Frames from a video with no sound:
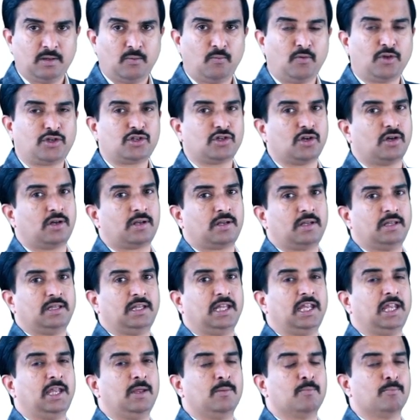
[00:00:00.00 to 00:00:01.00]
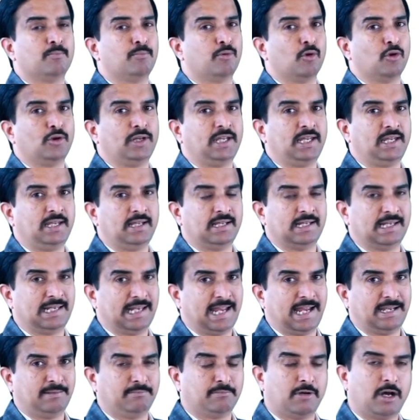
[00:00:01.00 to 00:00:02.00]
which are the bony
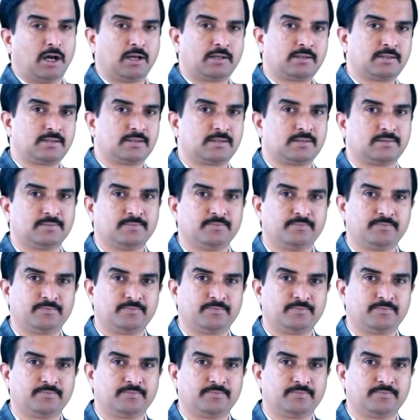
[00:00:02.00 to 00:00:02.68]
landmarks.